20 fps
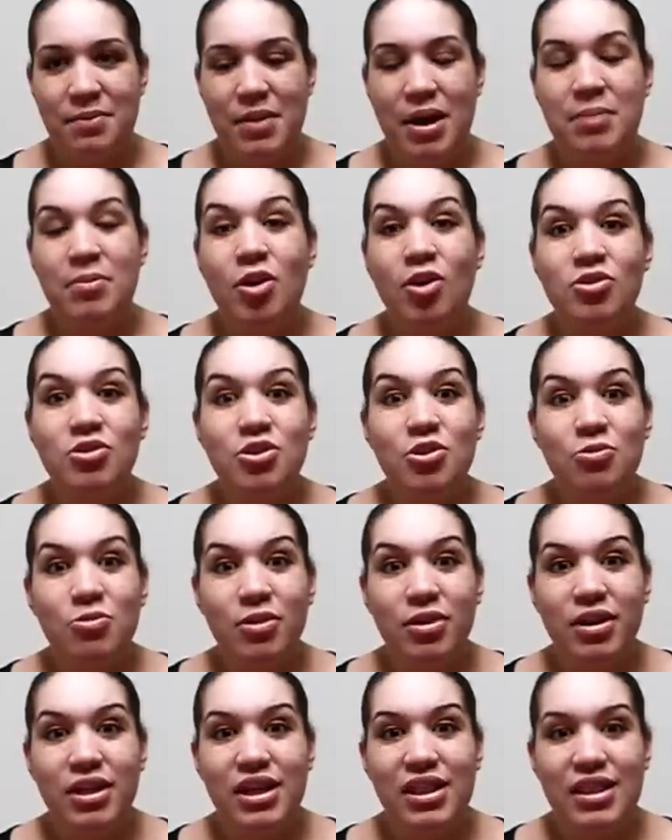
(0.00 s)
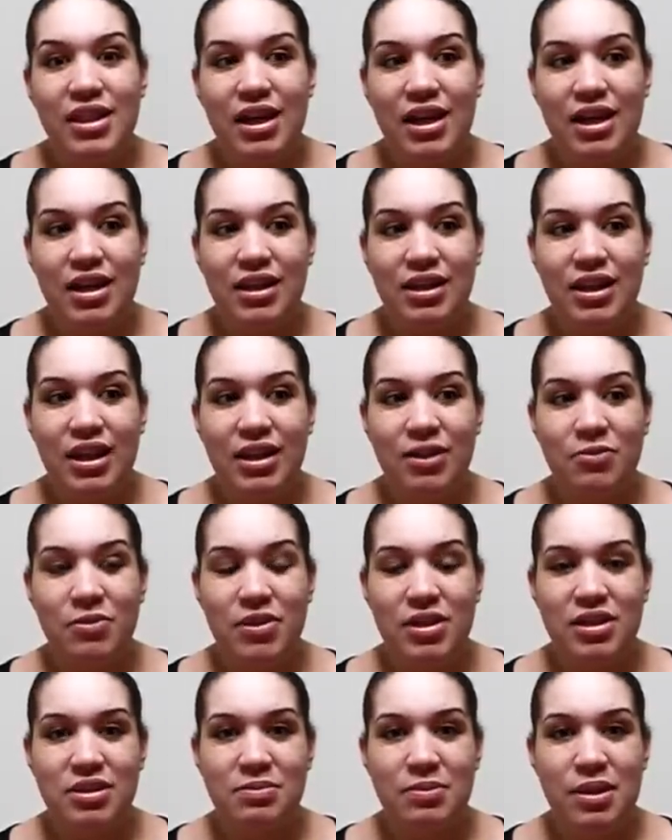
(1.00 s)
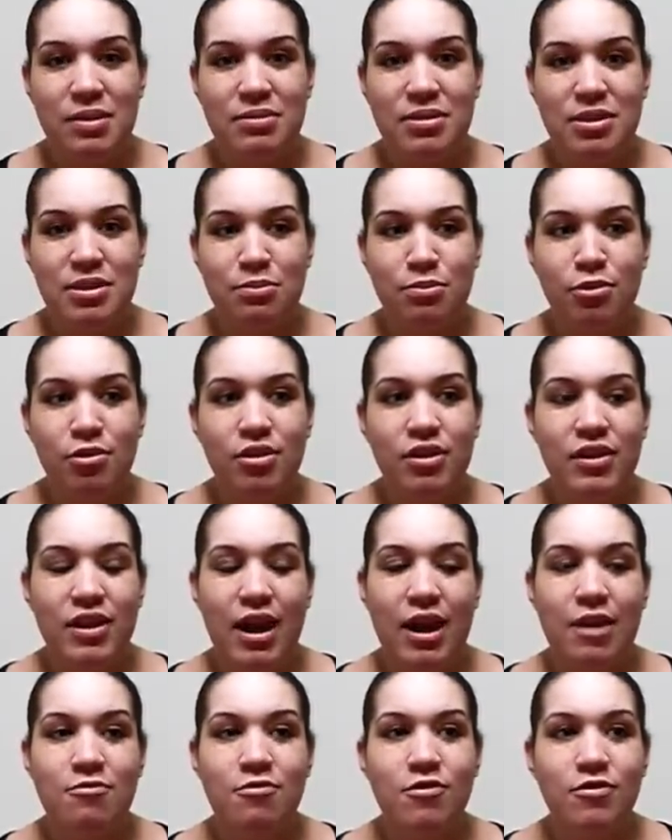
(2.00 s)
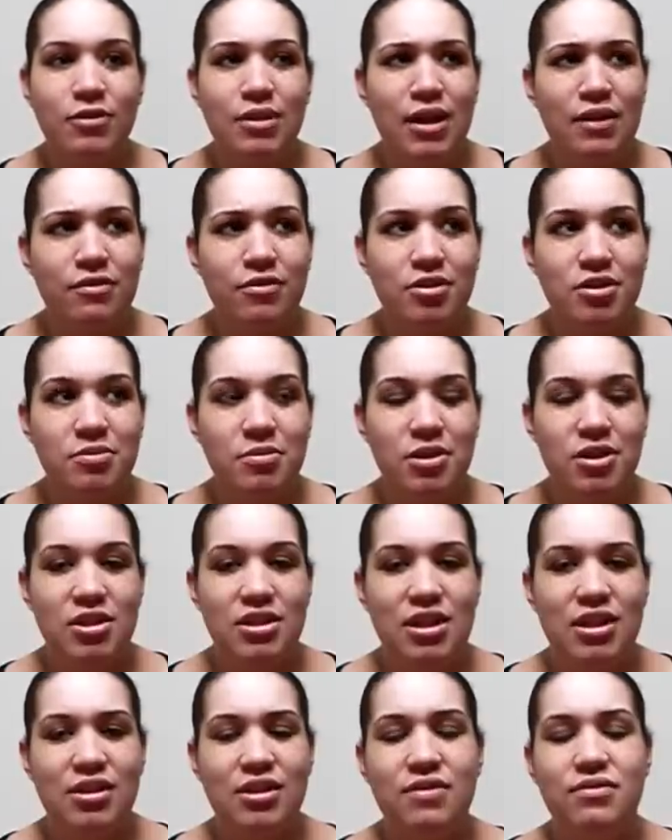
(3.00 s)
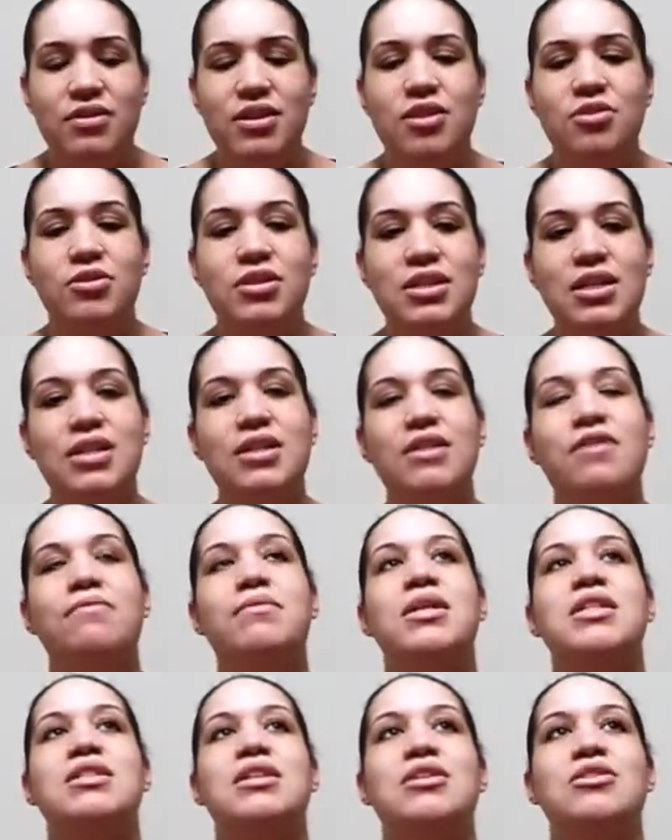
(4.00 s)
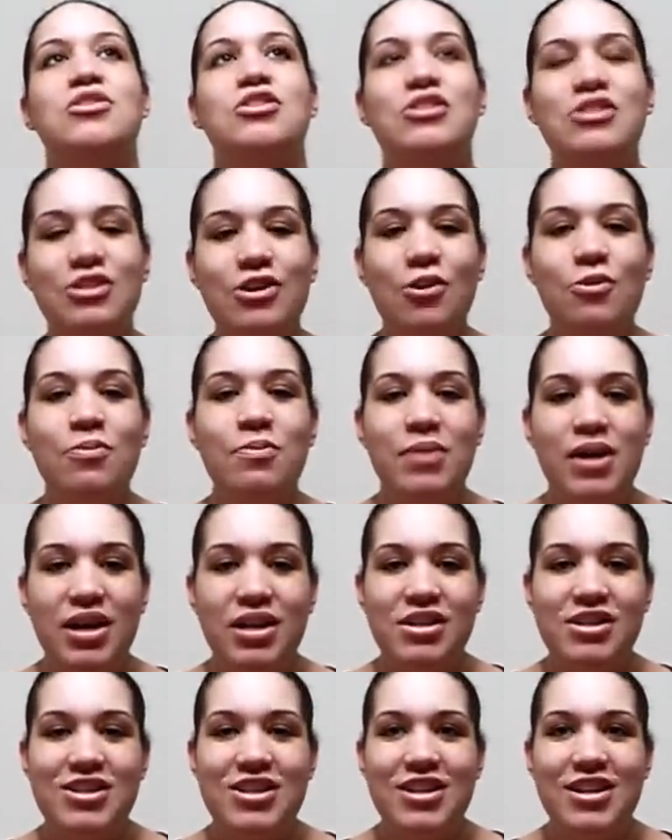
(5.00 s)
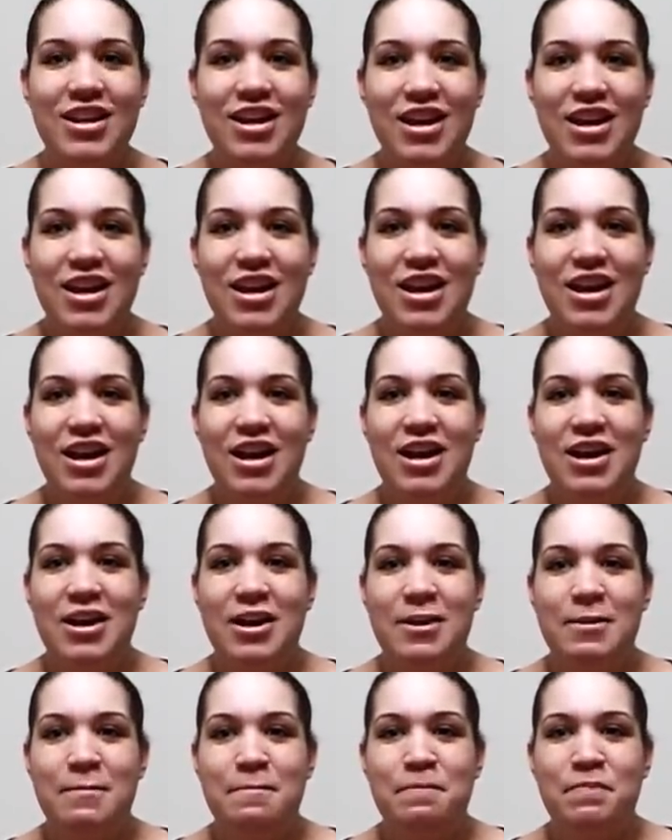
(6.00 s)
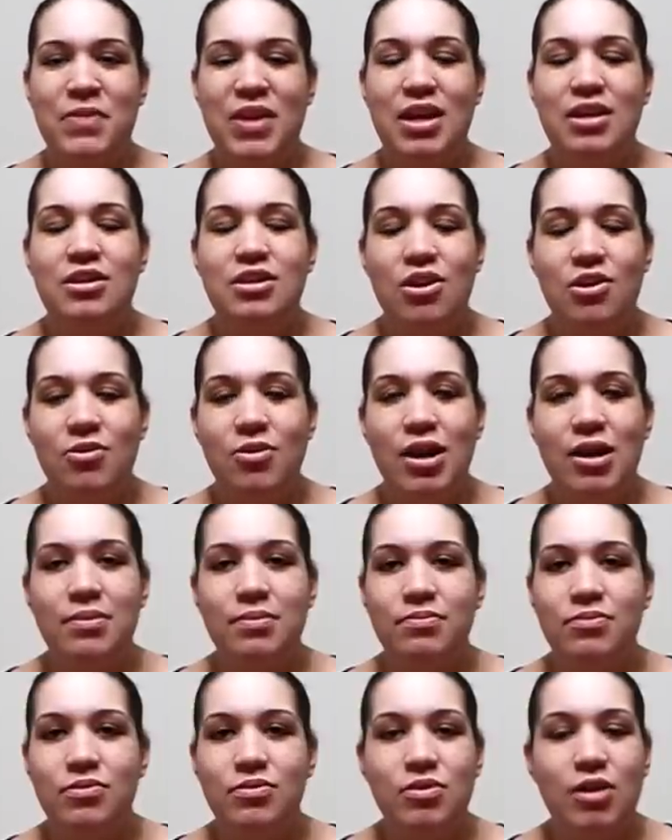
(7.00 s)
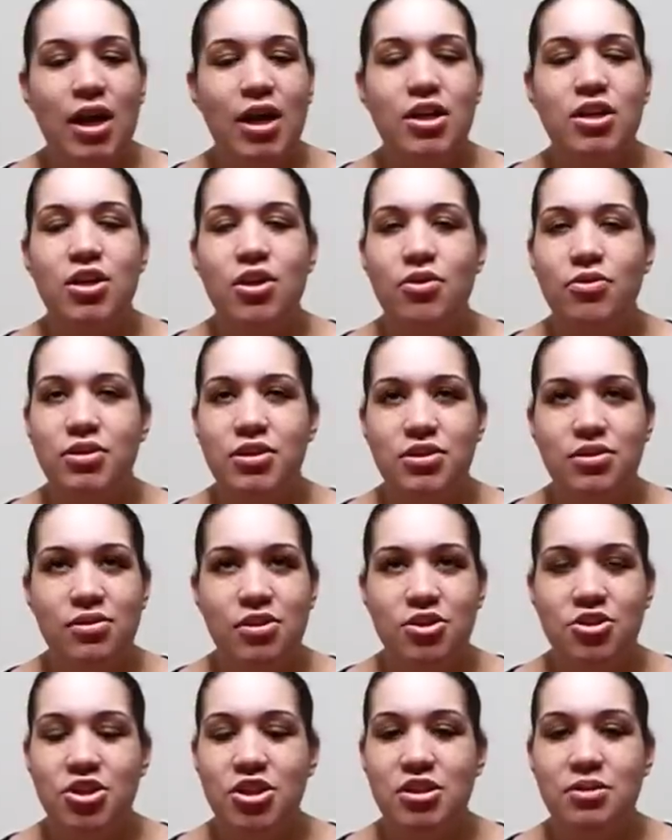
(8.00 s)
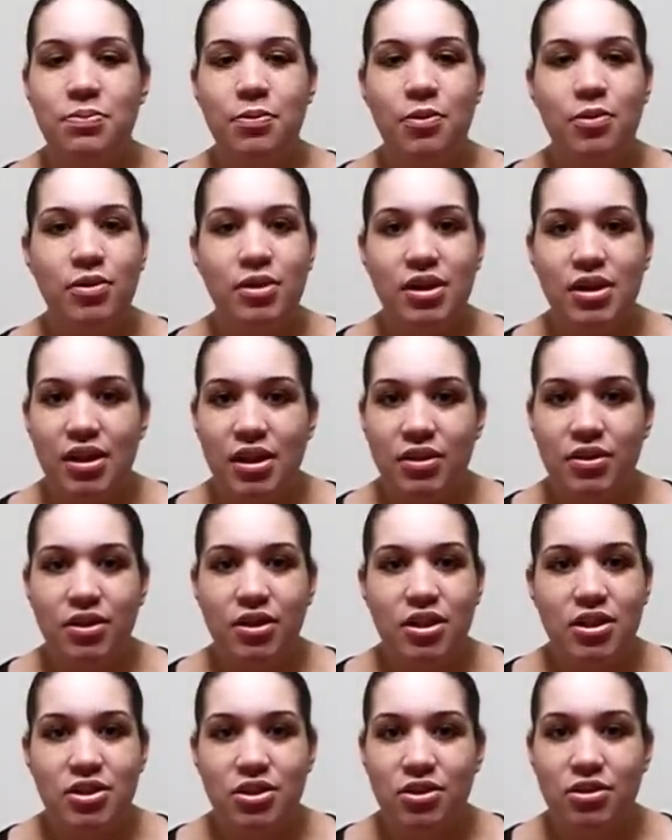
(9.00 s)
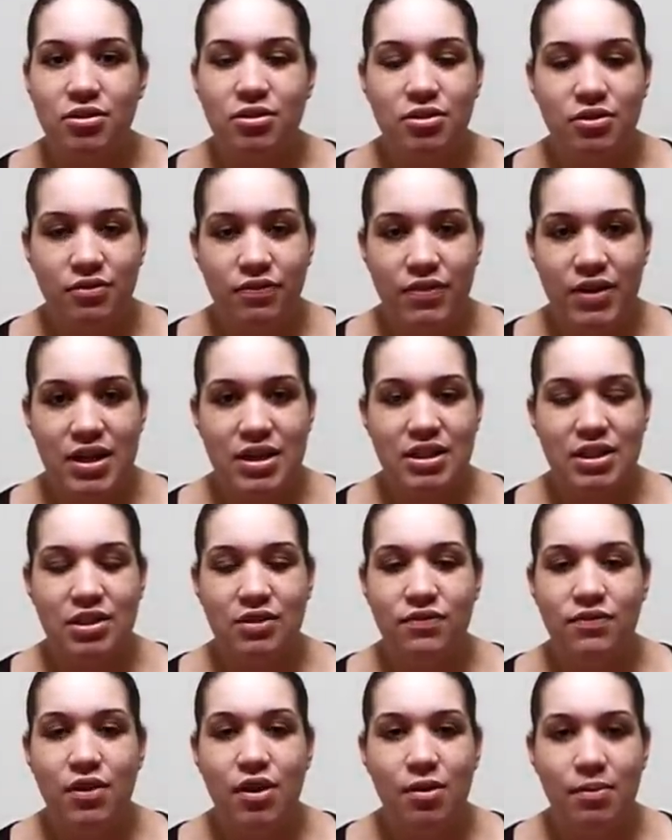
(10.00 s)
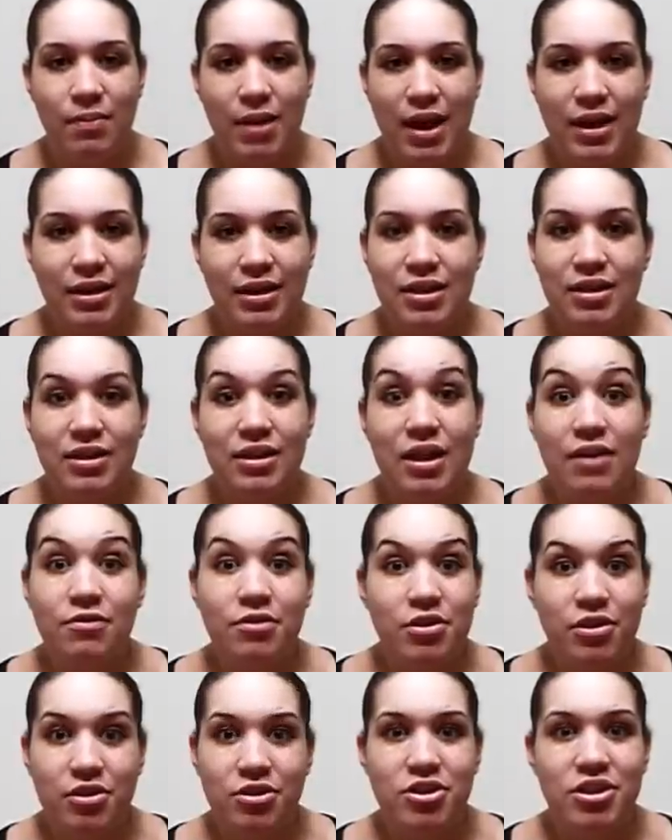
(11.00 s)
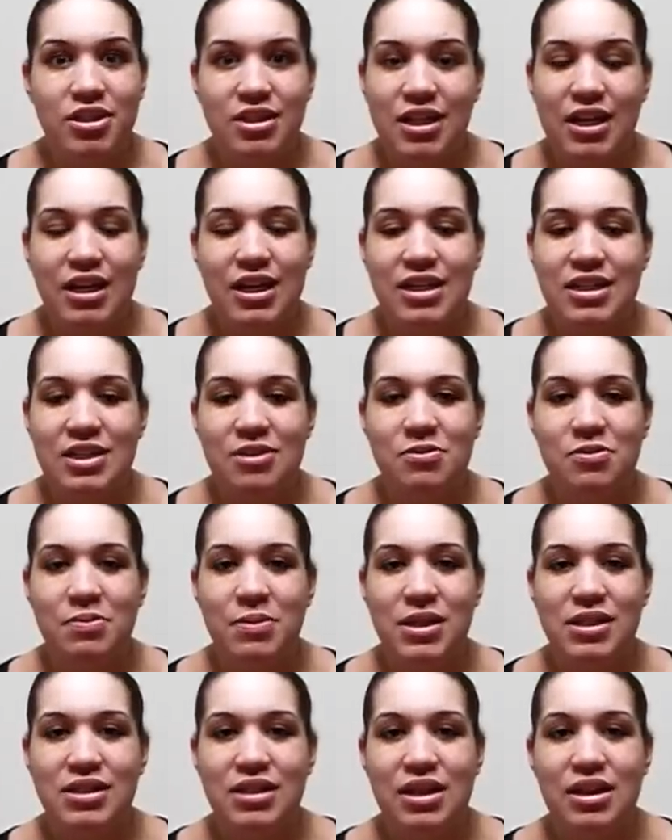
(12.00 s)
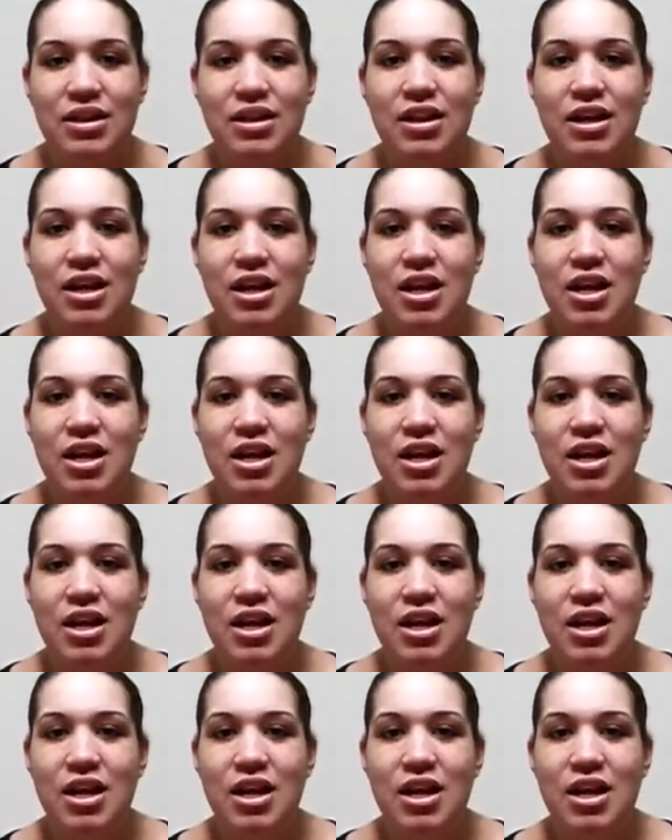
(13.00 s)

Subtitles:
I'm also worried that like when this baby's born, that I won't love her as much as I love Leo, because I love my son so much, and I know as soon as she's born and I look into her little face, I'll fall madly in love with her just like I did with my son.